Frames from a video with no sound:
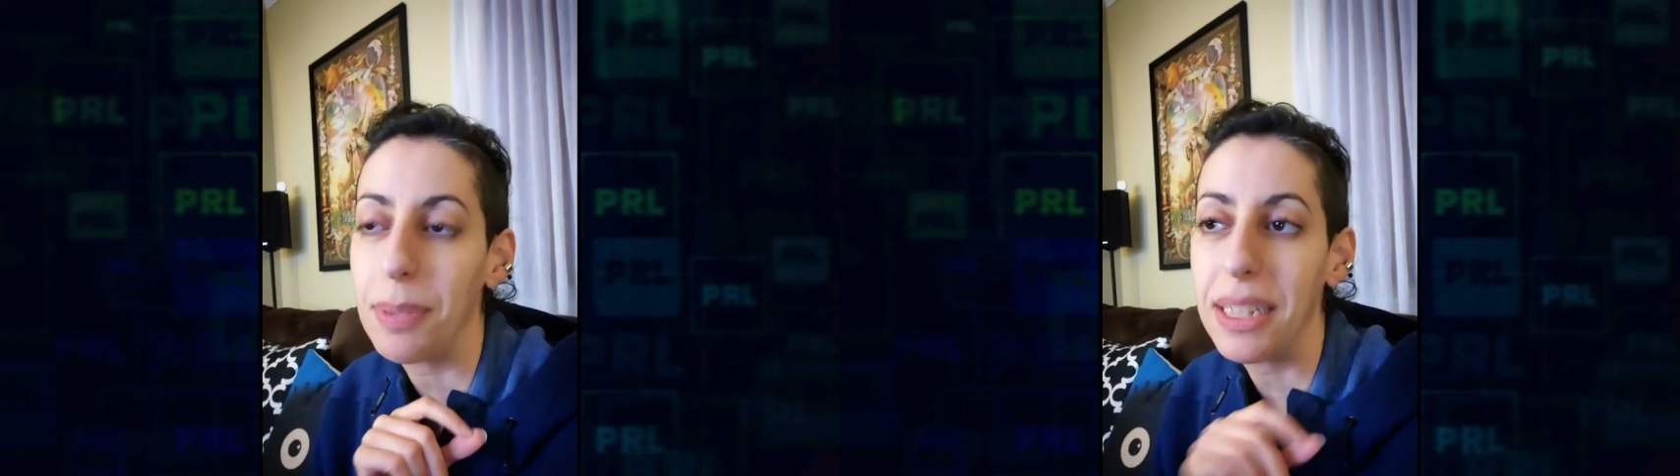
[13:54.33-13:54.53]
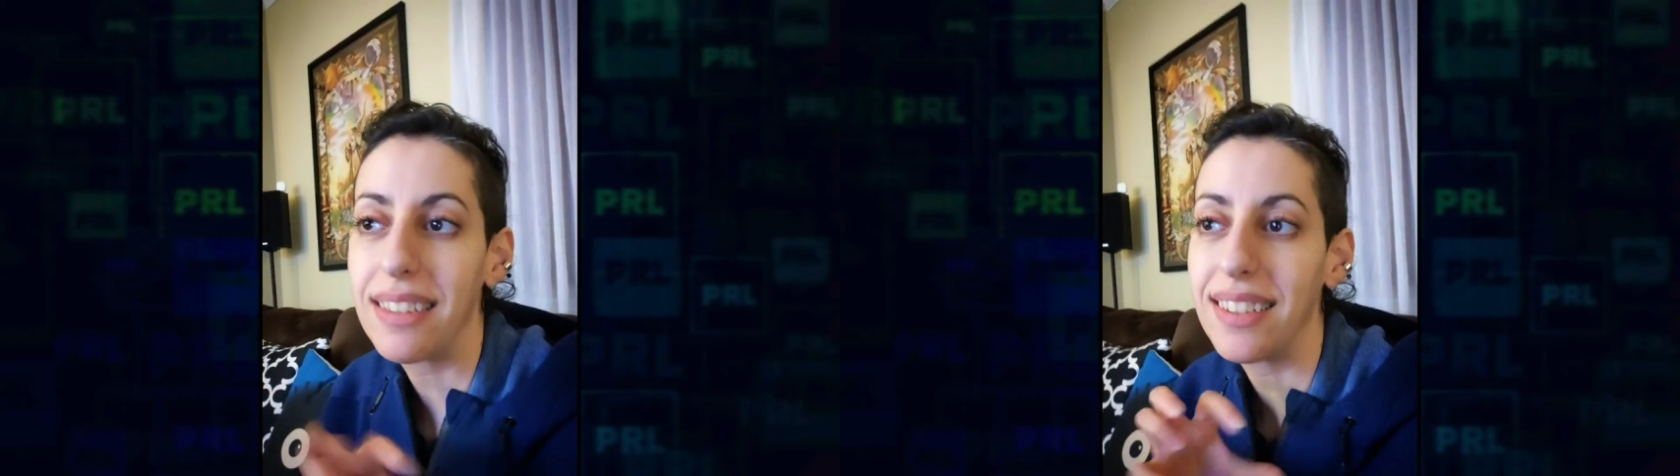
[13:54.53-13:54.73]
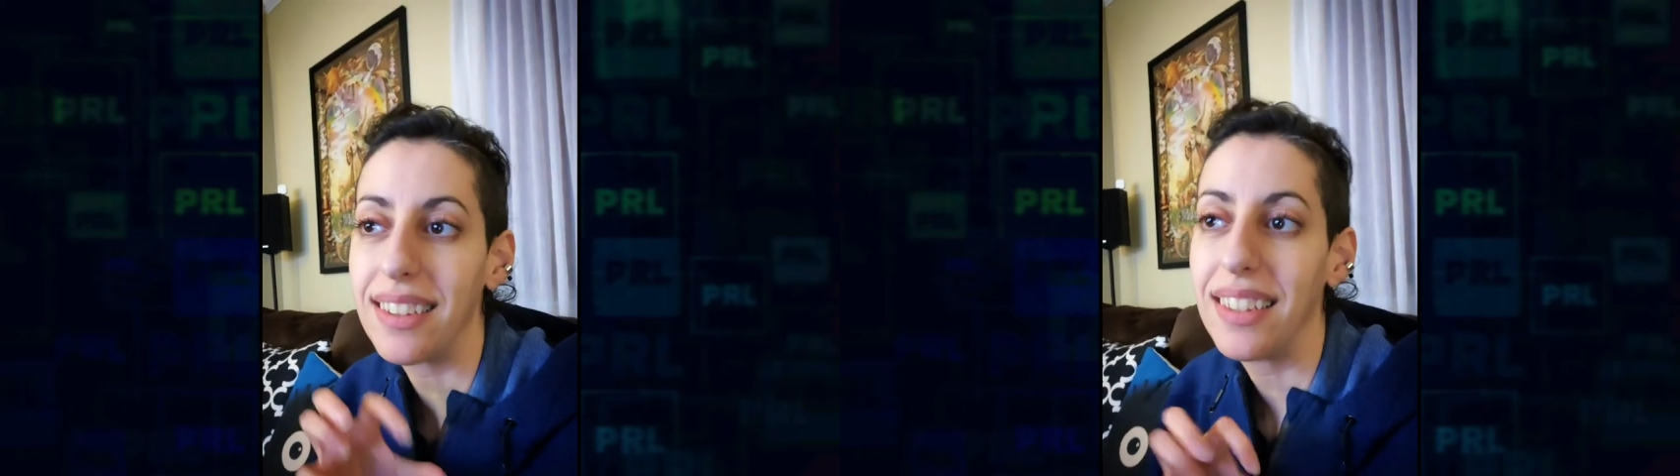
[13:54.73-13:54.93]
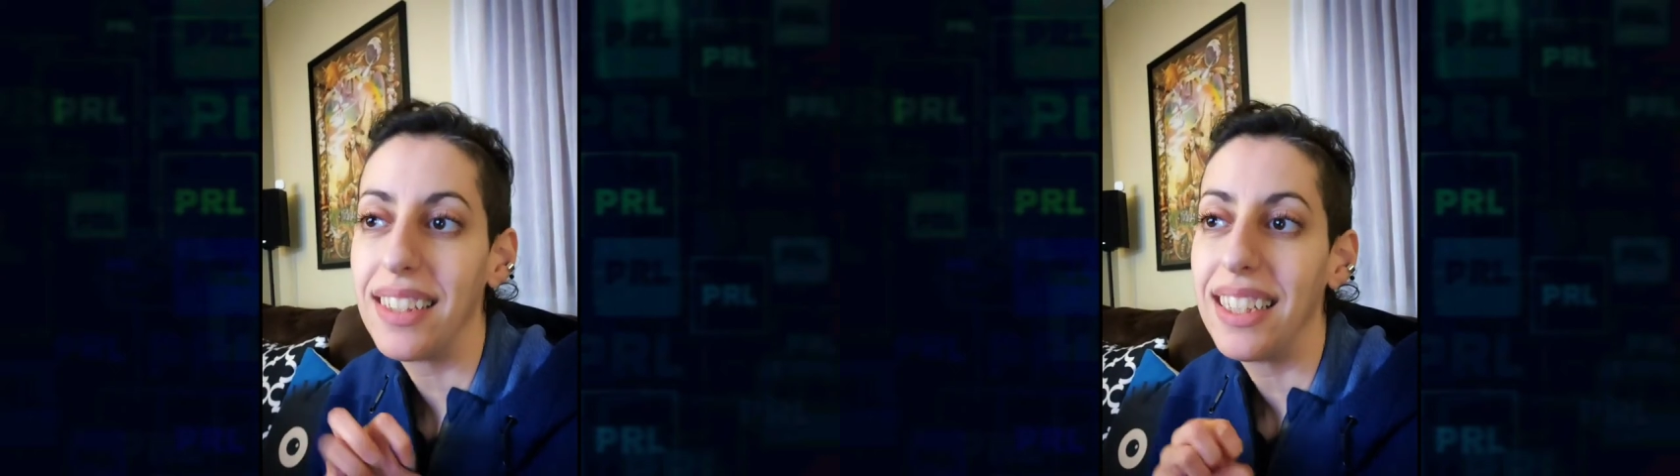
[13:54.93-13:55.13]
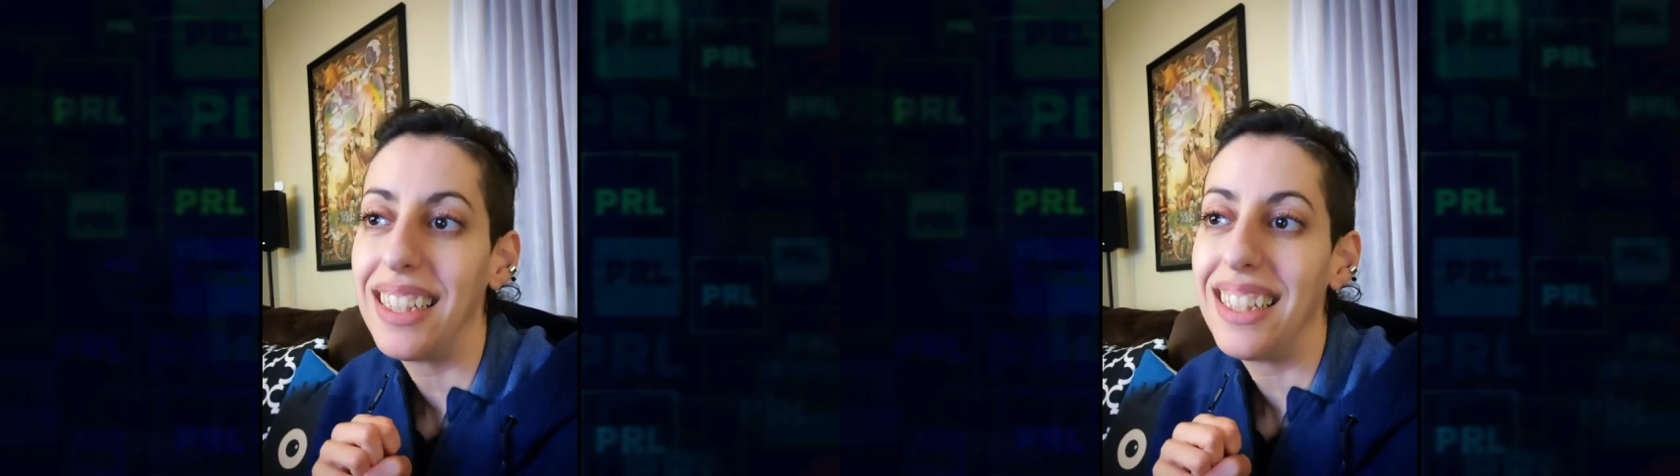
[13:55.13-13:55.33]
but
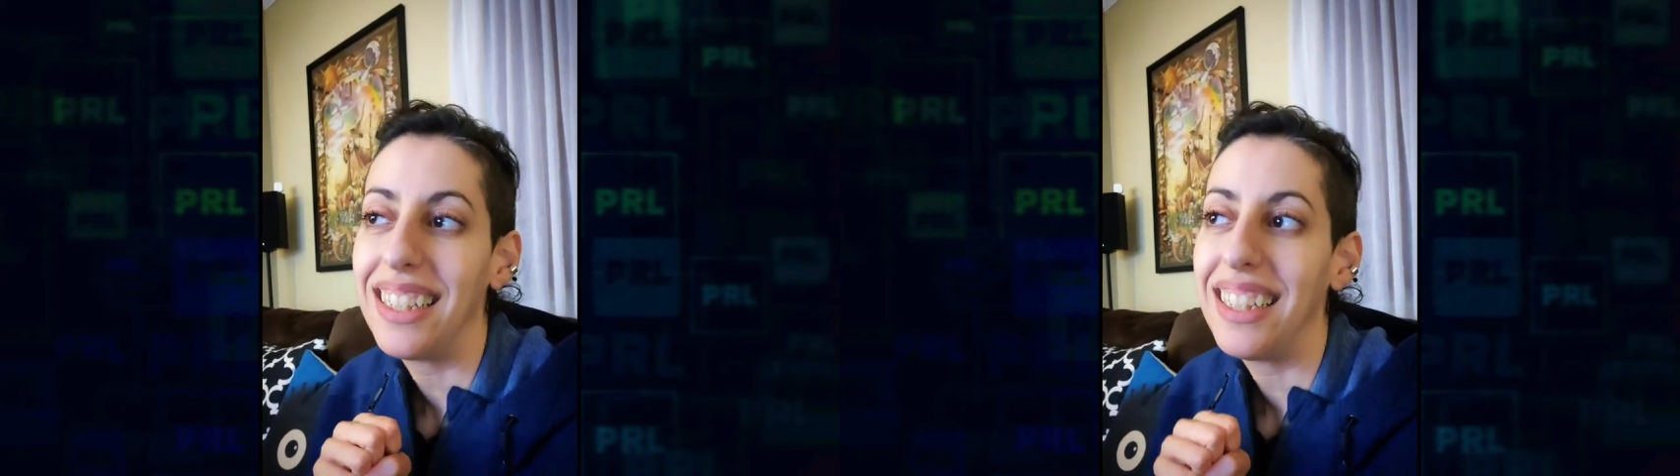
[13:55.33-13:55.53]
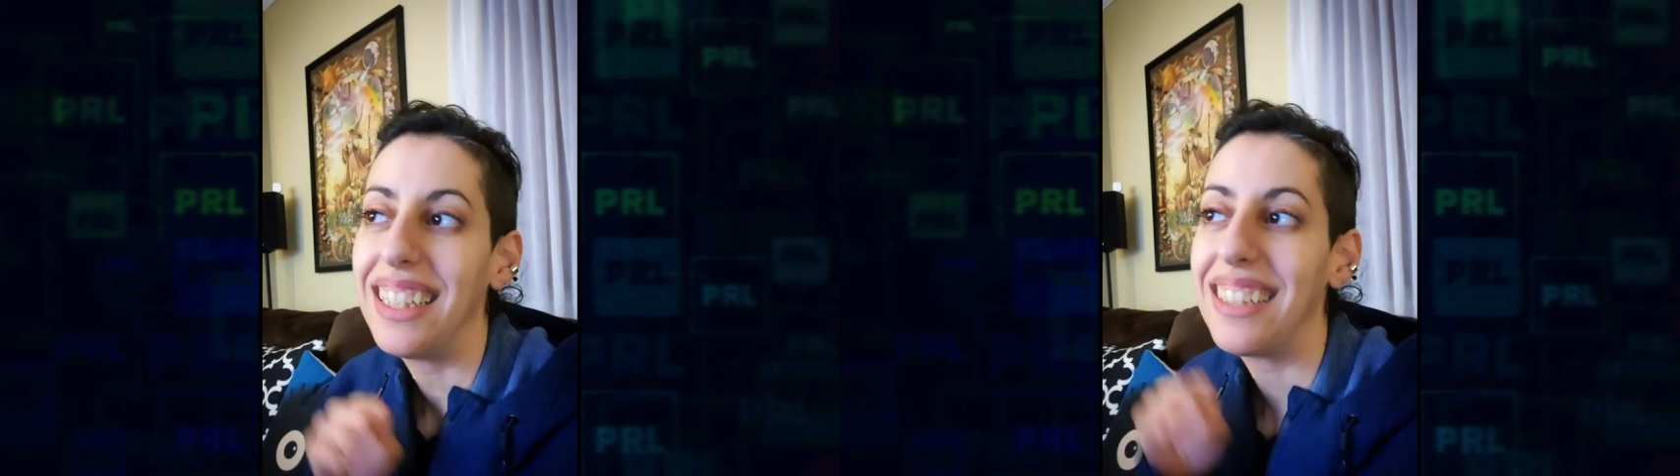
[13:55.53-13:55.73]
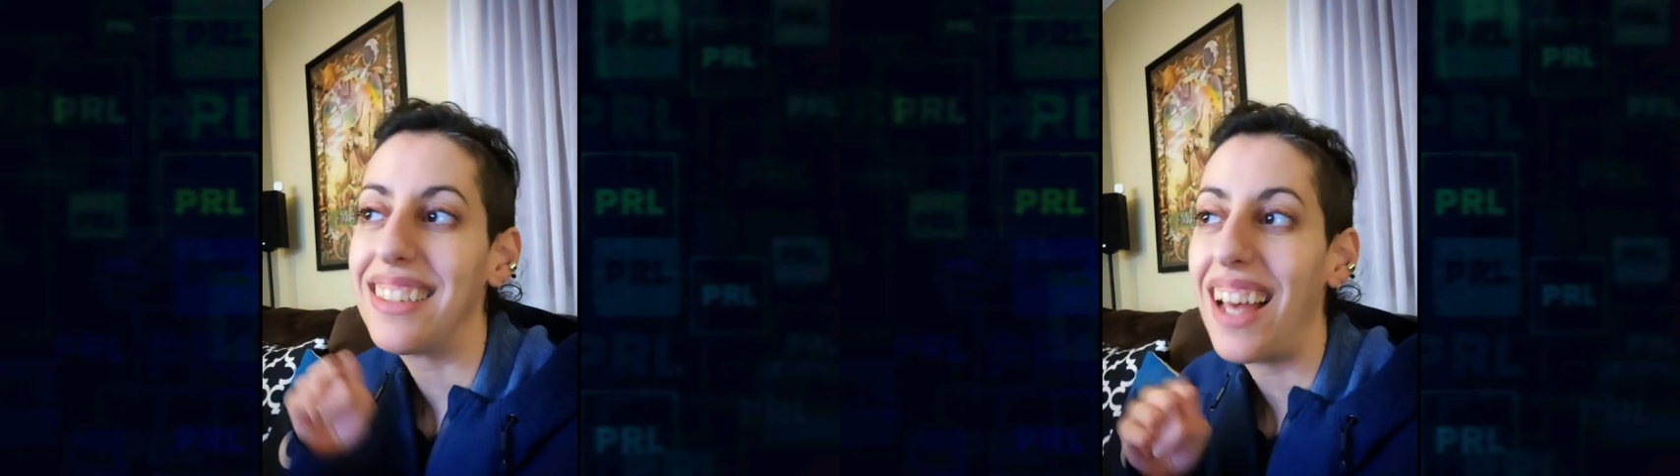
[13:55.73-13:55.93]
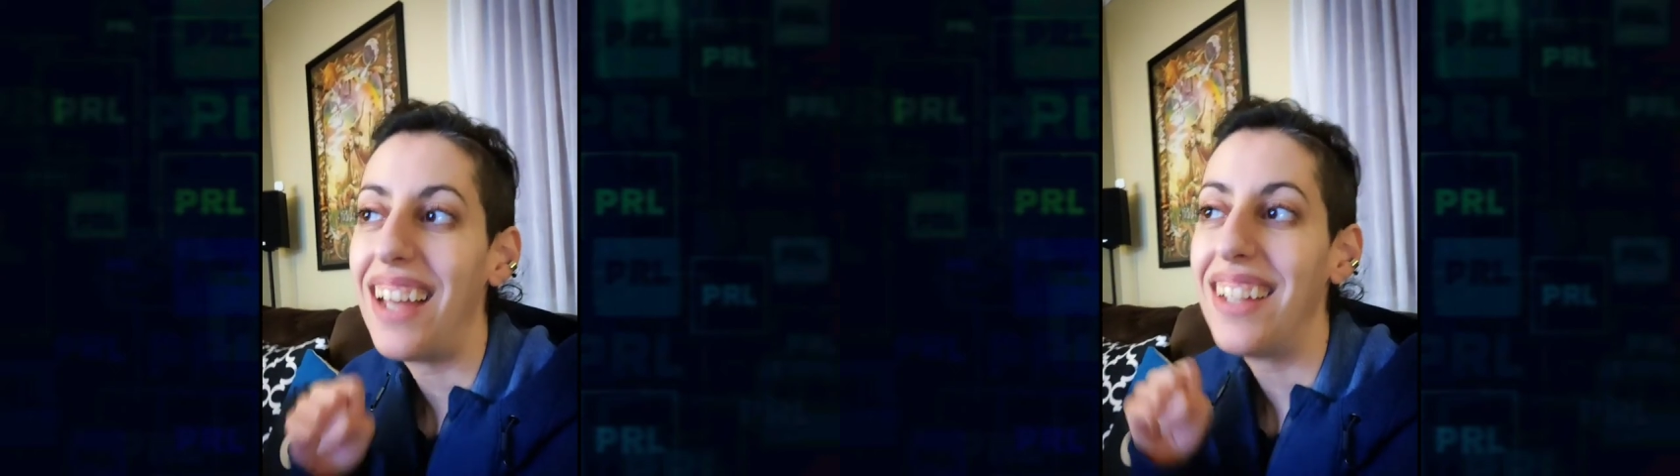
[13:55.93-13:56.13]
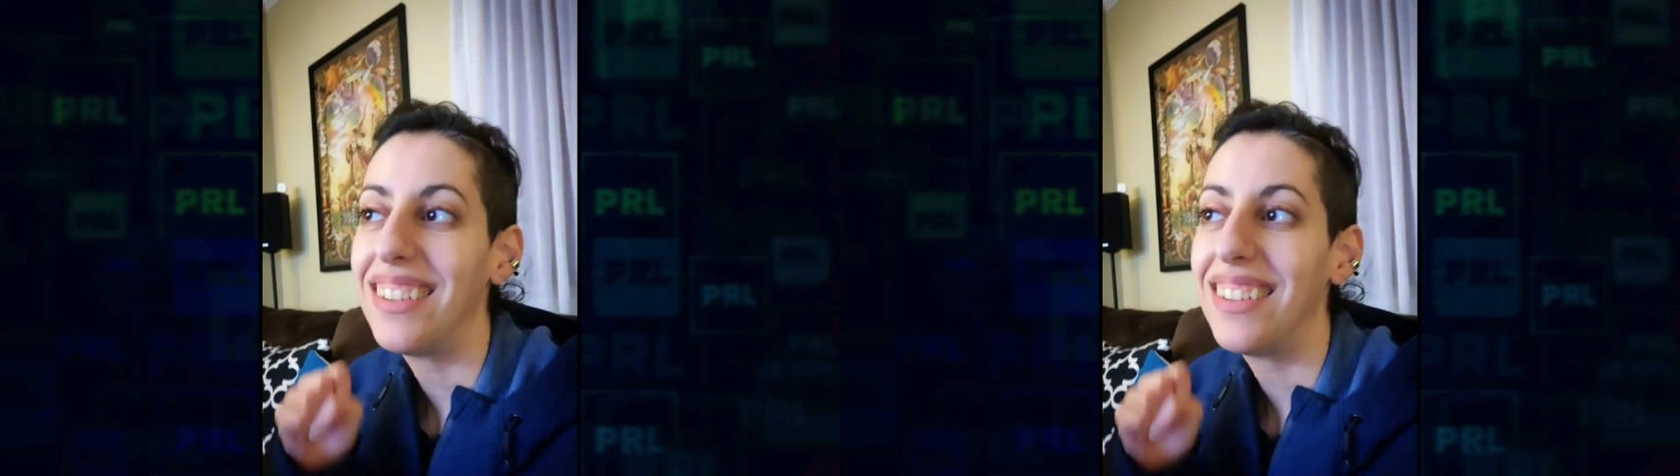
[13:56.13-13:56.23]
it's not.